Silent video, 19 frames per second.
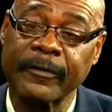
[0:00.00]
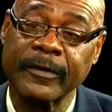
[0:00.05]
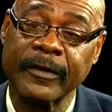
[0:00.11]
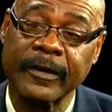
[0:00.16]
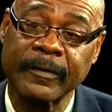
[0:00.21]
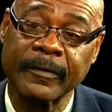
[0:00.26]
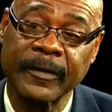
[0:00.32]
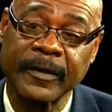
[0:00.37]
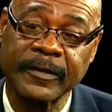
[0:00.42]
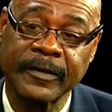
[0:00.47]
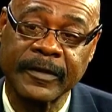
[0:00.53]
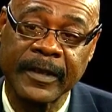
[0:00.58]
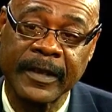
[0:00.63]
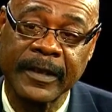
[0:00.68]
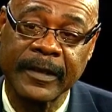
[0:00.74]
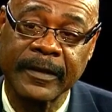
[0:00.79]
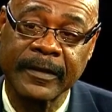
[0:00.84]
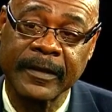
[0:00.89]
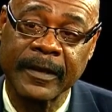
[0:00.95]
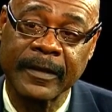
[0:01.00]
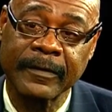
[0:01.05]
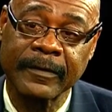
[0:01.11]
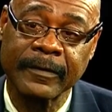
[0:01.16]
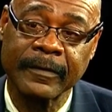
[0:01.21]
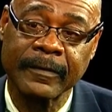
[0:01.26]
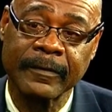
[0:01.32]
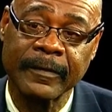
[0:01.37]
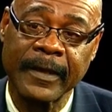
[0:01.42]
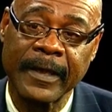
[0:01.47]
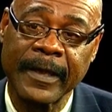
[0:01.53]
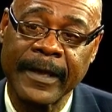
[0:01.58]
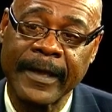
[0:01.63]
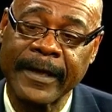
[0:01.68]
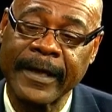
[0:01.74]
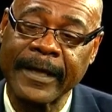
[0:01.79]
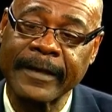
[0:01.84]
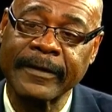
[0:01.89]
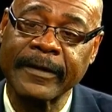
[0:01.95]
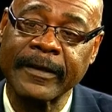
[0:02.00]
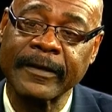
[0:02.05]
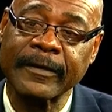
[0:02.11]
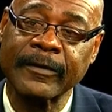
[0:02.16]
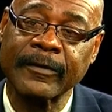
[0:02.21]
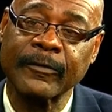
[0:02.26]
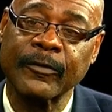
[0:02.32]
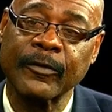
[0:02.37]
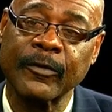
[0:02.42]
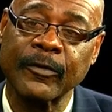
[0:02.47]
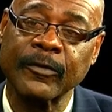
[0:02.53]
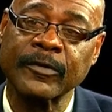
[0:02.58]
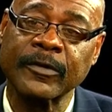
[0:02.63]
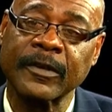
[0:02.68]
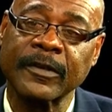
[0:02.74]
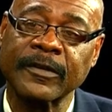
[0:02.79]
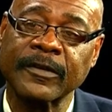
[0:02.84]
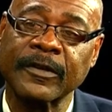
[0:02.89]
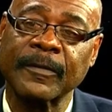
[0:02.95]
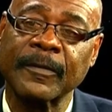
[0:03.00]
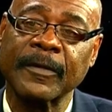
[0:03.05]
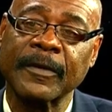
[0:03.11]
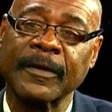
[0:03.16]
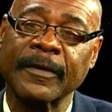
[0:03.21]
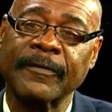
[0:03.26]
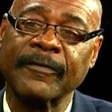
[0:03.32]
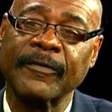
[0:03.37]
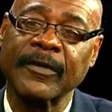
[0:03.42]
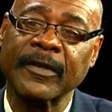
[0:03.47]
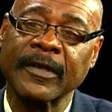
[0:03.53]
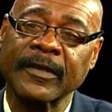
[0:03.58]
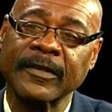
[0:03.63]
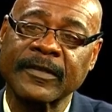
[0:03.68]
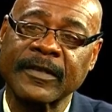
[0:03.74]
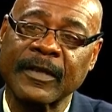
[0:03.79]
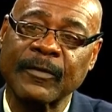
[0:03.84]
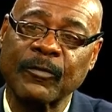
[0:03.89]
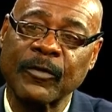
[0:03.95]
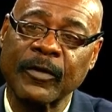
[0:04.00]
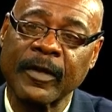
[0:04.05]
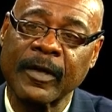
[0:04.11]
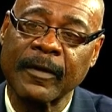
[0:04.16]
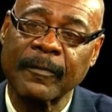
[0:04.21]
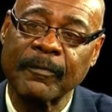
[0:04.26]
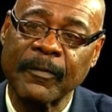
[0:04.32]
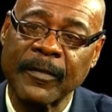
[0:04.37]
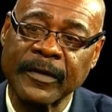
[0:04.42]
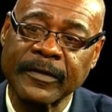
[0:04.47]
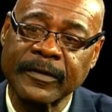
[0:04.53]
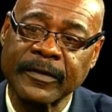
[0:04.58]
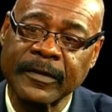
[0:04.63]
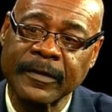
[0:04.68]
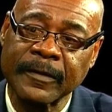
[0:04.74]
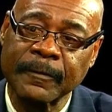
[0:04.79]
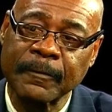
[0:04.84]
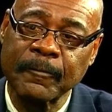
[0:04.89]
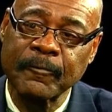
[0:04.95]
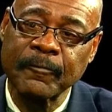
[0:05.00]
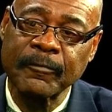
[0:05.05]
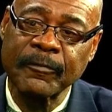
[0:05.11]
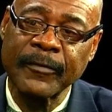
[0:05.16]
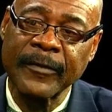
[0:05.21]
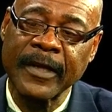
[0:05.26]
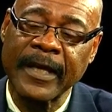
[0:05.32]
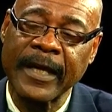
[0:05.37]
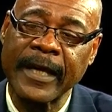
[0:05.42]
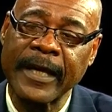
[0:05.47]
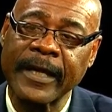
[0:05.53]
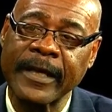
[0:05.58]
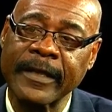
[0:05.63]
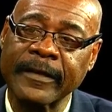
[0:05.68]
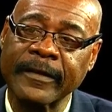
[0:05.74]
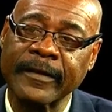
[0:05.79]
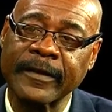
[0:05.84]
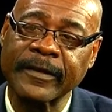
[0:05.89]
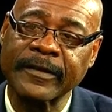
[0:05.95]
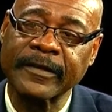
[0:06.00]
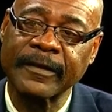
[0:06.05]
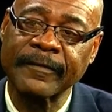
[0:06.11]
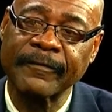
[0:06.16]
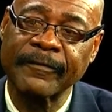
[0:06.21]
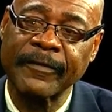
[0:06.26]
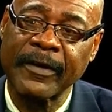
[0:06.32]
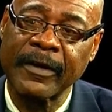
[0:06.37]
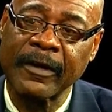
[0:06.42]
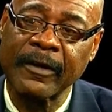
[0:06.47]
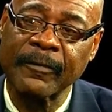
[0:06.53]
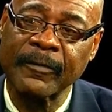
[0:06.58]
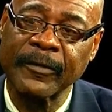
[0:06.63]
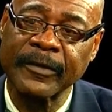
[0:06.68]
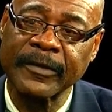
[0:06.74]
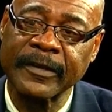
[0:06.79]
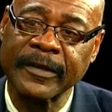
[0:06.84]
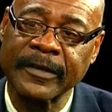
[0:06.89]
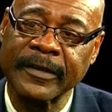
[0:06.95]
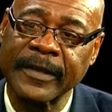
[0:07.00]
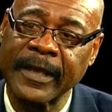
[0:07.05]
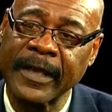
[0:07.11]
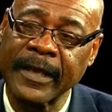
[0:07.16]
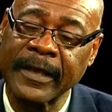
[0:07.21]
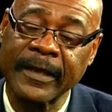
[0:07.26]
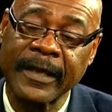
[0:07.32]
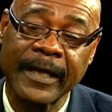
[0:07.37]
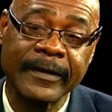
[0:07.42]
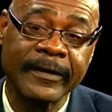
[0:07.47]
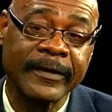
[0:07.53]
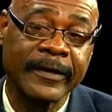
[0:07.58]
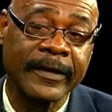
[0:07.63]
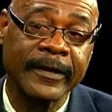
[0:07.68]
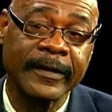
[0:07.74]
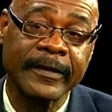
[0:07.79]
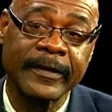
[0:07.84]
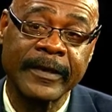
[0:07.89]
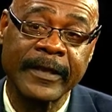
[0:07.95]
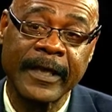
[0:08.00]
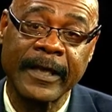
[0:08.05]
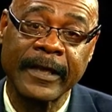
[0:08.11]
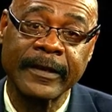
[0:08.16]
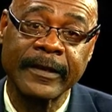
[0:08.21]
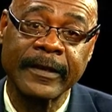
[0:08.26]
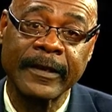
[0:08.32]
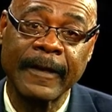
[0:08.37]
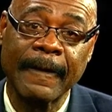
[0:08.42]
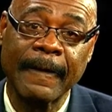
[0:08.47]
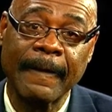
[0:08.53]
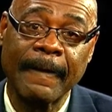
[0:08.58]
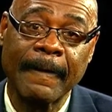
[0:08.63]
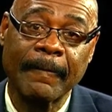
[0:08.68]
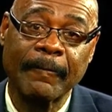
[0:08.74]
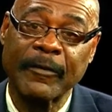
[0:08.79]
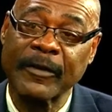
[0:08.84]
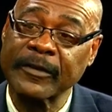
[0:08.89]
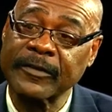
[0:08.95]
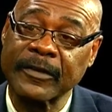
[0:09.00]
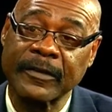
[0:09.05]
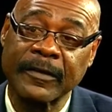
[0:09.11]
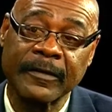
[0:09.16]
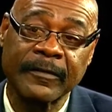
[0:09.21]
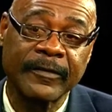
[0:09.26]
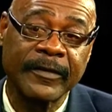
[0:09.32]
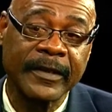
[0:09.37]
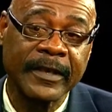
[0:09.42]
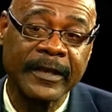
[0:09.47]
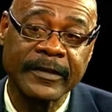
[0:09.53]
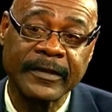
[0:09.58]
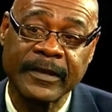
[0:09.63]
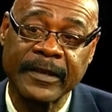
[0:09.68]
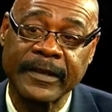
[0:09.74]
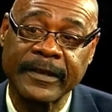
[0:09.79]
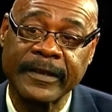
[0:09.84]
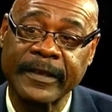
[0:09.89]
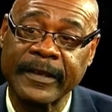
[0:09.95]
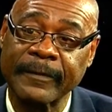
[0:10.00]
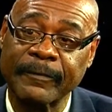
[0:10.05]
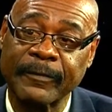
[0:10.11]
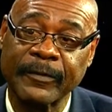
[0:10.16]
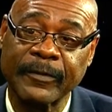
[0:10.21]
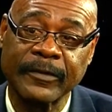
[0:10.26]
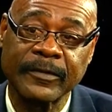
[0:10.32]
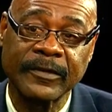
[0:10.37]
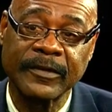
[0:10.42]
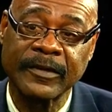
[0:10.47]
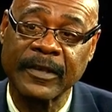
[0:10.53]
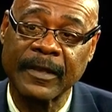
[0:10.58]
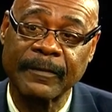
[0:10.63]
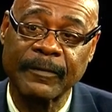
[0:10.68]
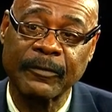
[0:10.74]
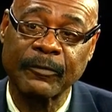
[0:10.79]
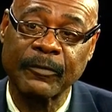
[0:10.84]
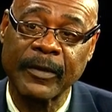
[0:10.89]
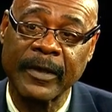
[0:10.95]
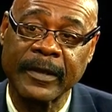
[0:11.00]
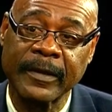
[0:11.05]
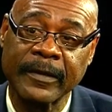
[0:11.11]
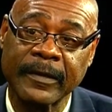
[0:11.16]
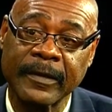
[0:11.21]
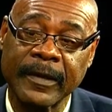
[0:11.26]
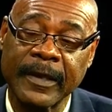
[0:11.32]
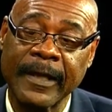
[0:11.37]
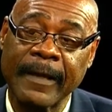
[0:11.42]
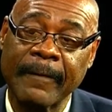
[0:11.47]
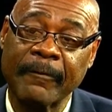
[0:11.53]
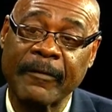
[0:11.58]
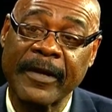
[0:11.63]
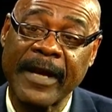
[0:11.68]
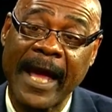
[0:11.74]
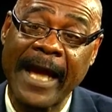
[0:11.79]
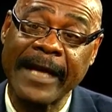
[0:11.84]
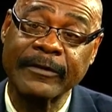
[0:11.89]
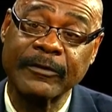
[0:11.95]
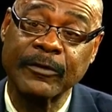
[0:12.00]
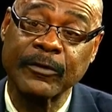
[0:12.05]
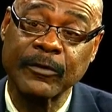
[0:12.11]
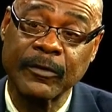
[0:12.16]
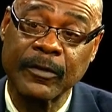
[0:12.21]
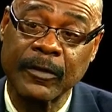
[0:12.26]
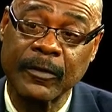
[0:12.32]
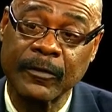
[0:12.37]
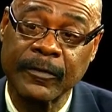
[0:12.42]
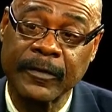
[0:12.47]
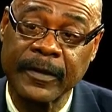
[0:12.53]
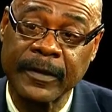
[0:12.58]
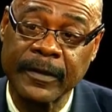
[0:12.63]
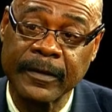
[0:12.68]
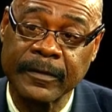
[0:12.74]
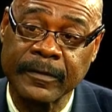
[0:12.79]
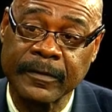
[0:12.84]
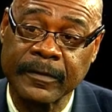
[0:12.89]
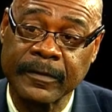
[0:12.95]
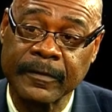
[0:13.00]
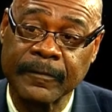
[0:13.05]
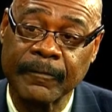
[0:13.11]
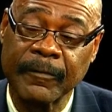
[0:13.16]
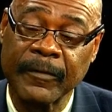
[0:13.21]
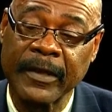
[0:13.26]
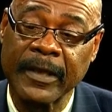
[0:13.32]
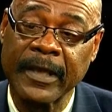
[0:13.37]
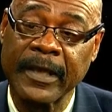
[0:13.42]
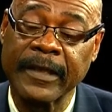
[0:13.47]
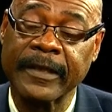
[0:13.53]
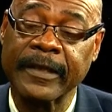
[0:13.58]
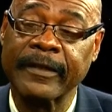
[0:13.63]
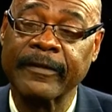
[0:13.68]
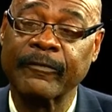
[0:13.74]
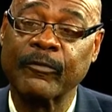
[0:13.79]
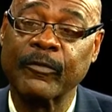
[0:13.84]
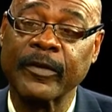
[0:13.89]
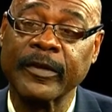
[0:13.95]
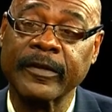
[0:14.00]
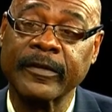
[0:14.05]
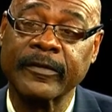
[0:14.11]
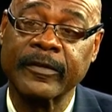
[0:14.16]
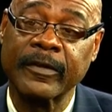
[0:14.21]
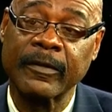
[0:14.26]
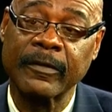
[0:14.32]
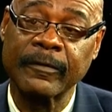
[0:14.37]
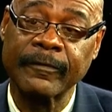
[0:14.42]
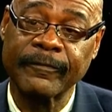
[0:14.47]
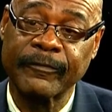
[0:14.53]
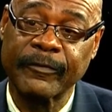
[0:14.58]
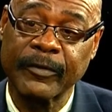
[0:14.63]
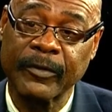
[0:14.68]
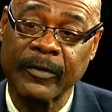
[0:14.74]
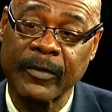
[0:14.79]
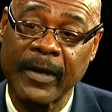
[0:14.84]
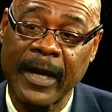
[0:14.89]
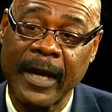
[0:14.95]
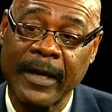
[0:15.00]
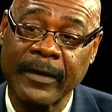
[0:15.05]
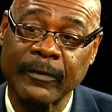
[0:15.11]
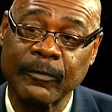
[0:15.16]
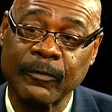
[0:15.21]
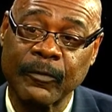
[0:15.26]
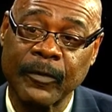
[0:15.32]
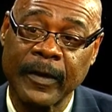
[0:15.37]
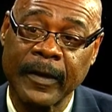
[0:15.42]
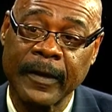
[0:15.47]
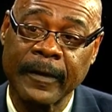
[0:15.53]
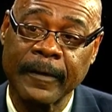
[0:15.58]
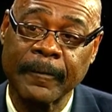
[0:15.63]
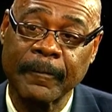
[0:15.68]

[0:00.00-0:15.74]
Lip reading: them to stay together. And I think that those are some of the things that we are missing in this environment today. And I think that these are the things that keep us separated. But I do know this, that if we don't figure out a way